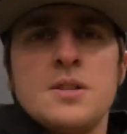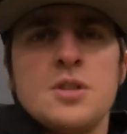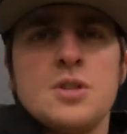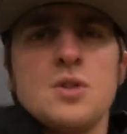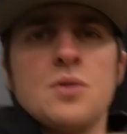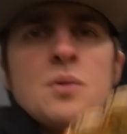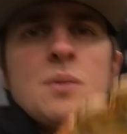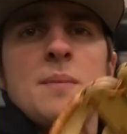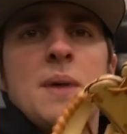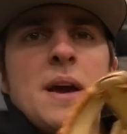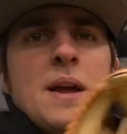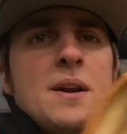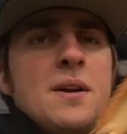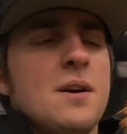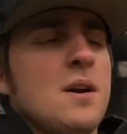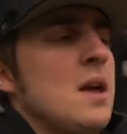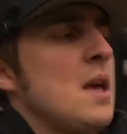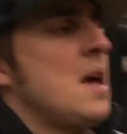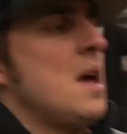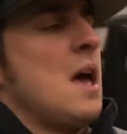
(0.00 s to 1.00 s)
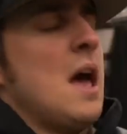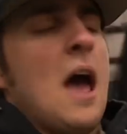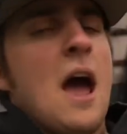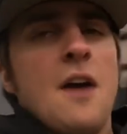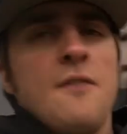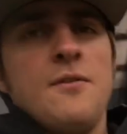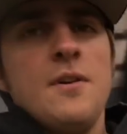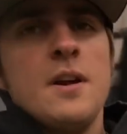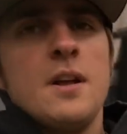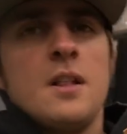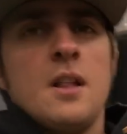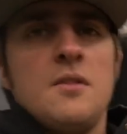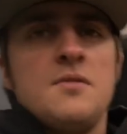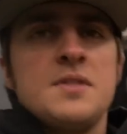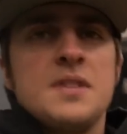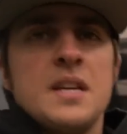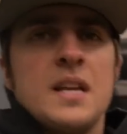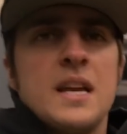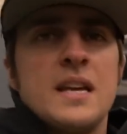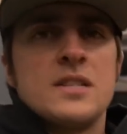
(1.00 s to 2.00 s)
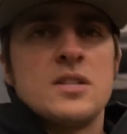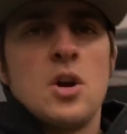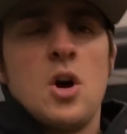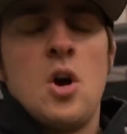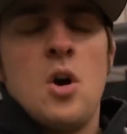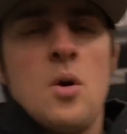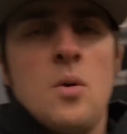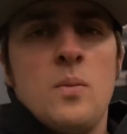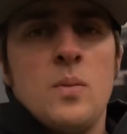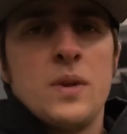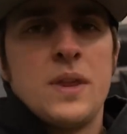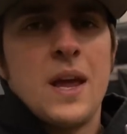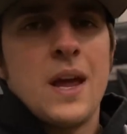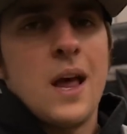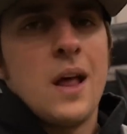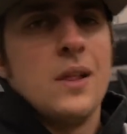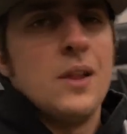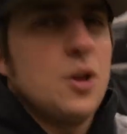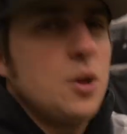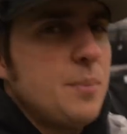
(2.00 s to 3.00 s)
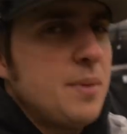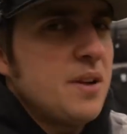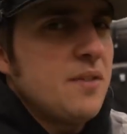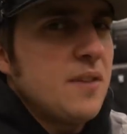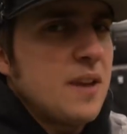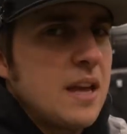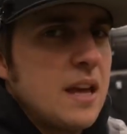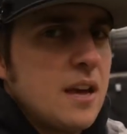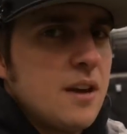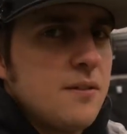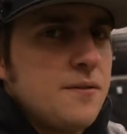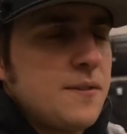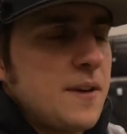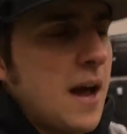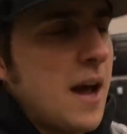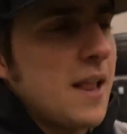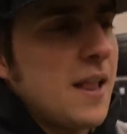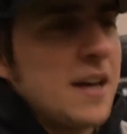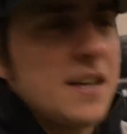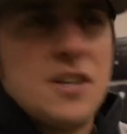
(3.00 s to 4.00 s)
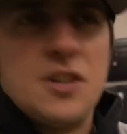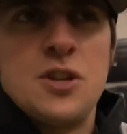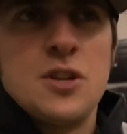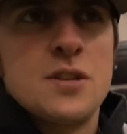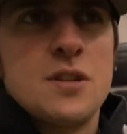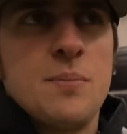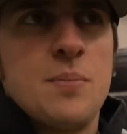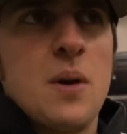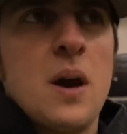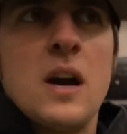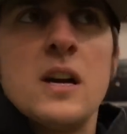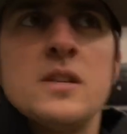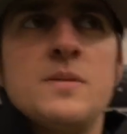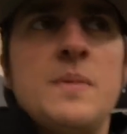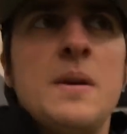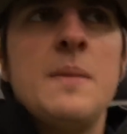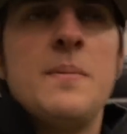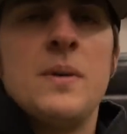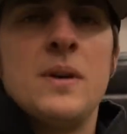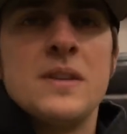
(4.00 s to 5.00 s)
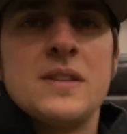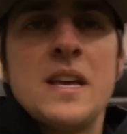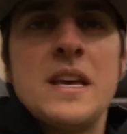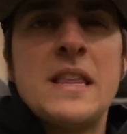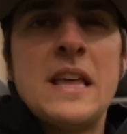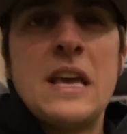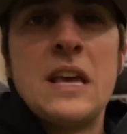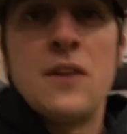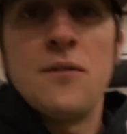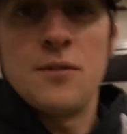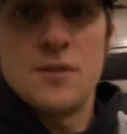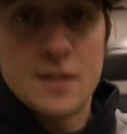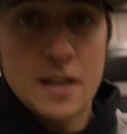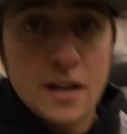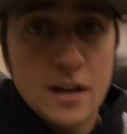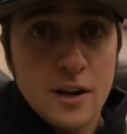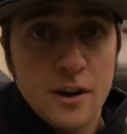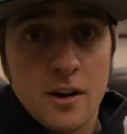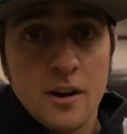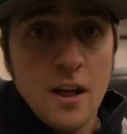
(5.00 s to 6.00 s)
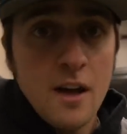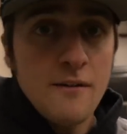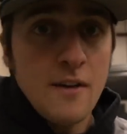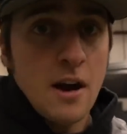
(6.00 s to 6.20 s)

just a reminder, every glove is gonna get sent home with like a little bit of a gift. I like to just surprise people and say thank you for sending your glove